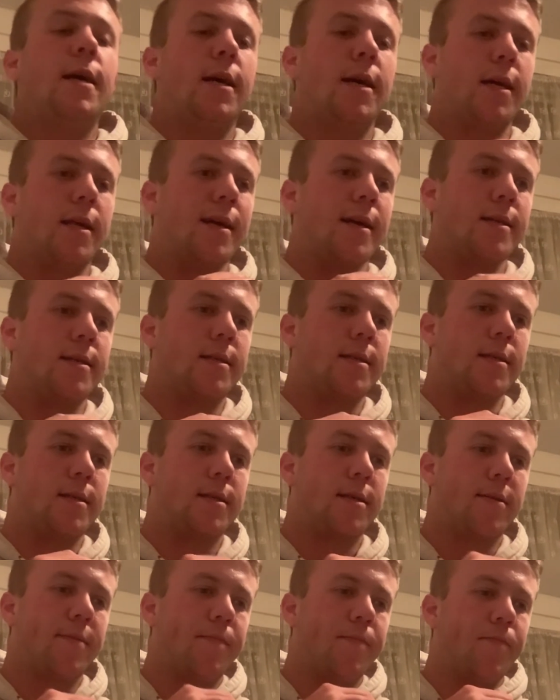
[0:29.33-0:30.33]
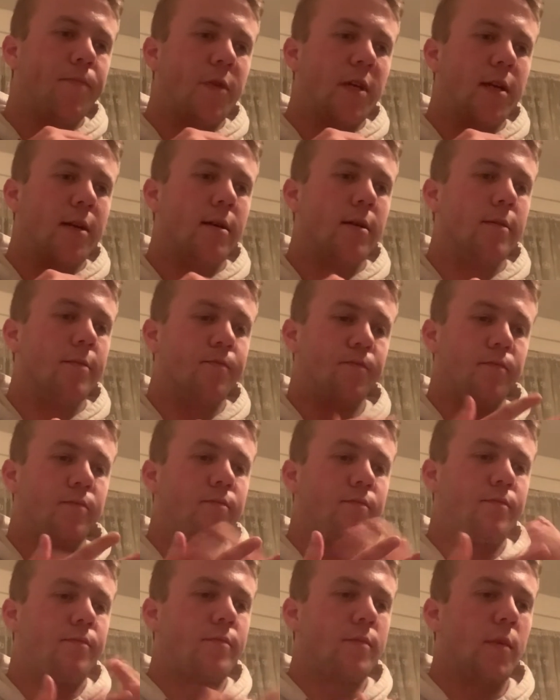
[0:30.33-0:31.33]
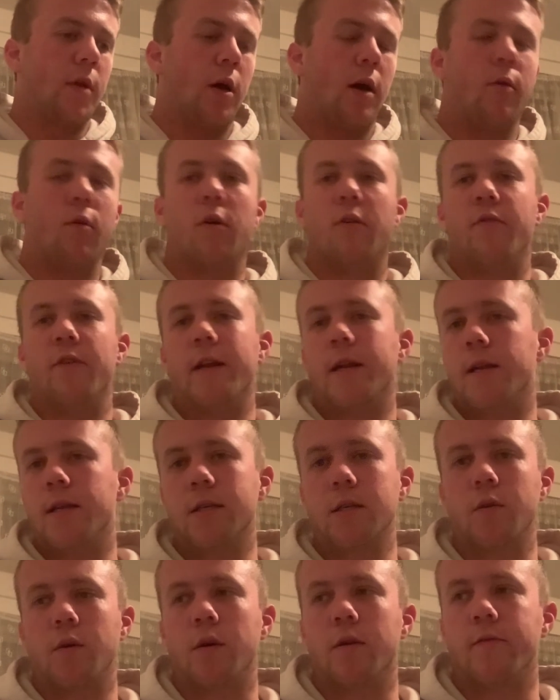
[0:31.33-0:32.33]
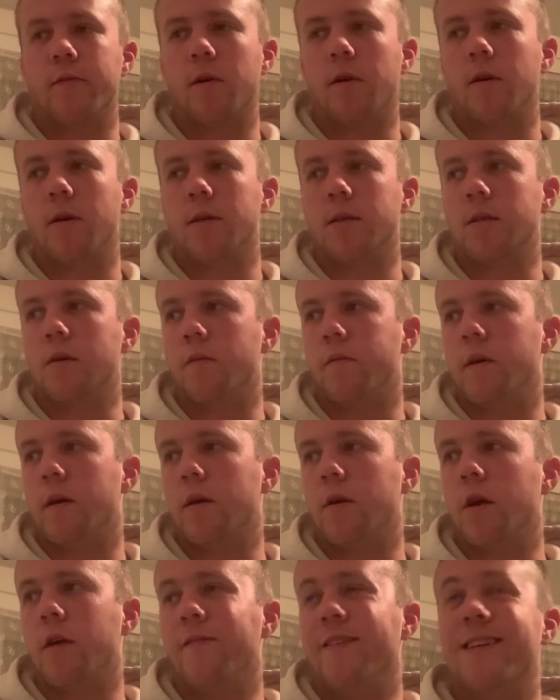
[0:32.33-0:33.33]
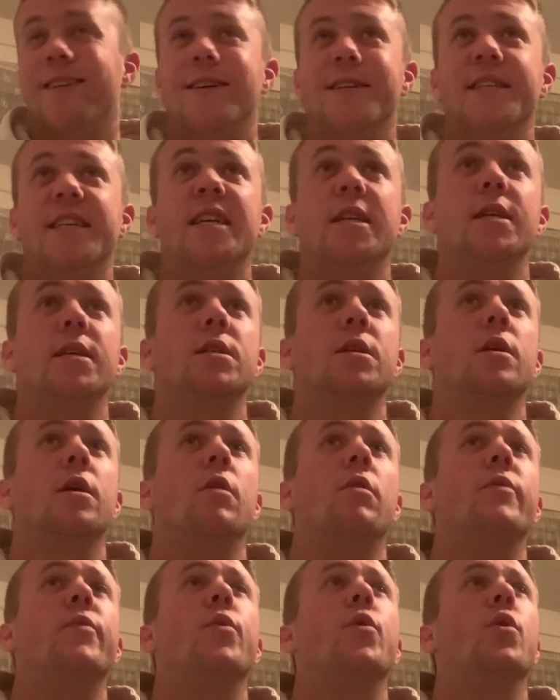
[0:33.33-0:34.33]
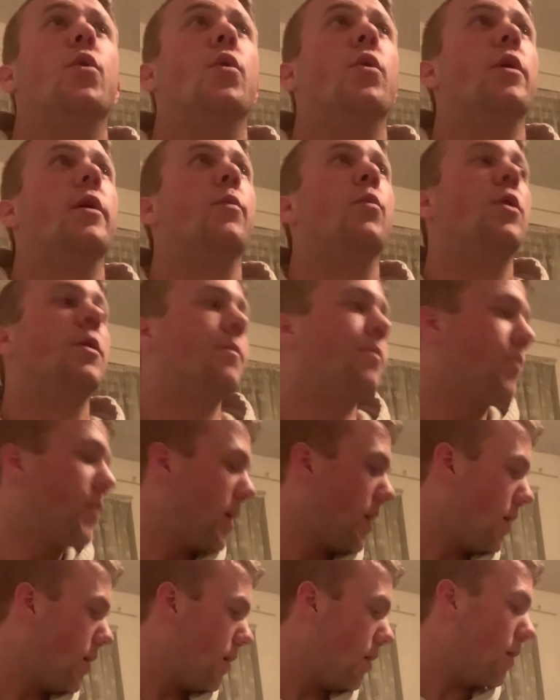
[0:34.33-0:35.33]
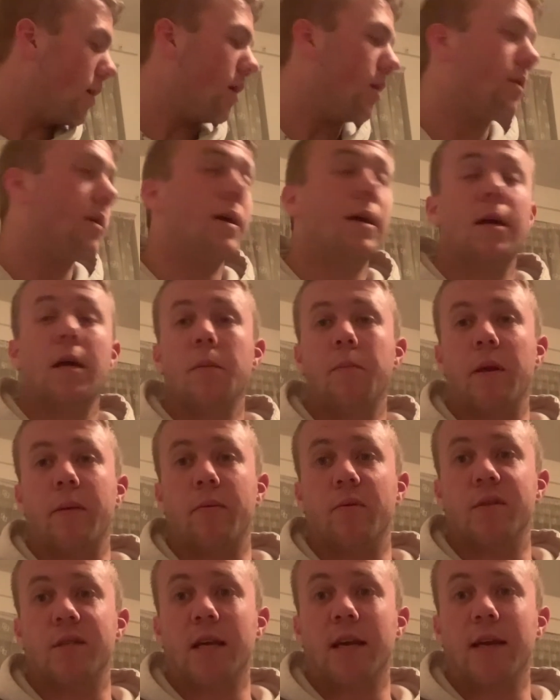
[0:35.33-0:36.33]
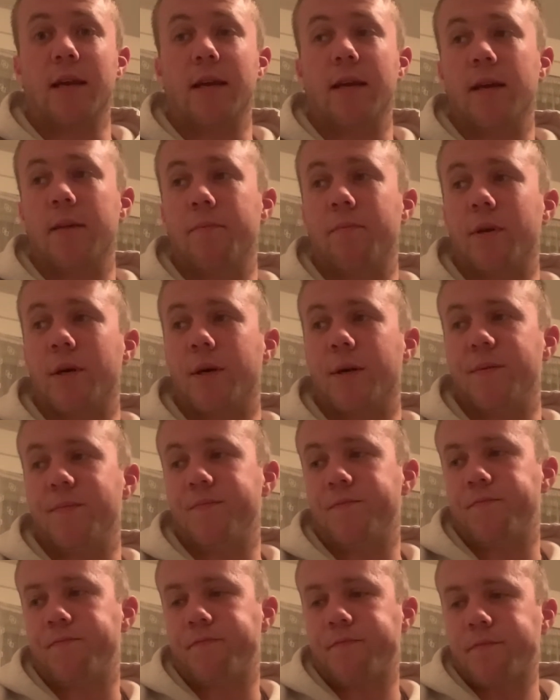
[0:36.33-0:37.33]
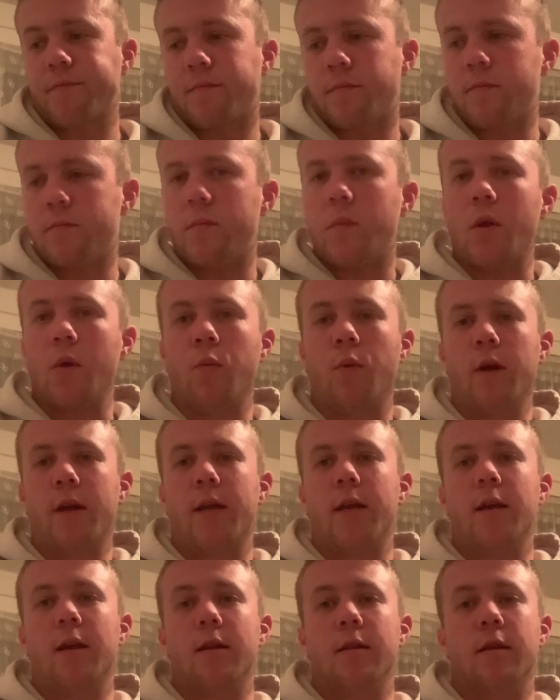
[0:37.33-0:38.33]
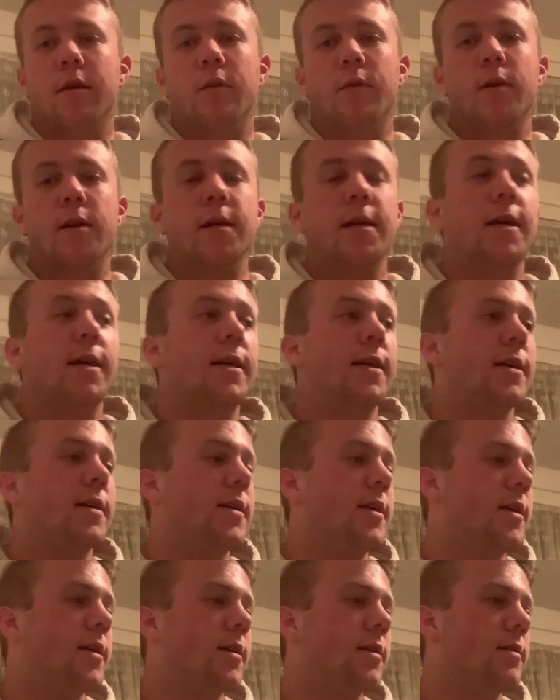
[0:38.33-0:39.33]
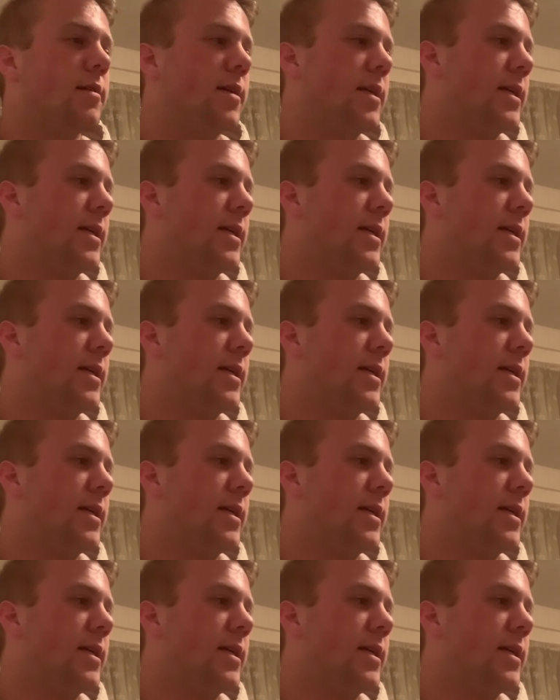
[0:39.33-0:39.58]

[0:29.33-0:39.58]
that's, you know, I've got a feeling this coronavirus, COVID-19, is going for a lot longer than what, you know, people say, but what can you do, hey, you know,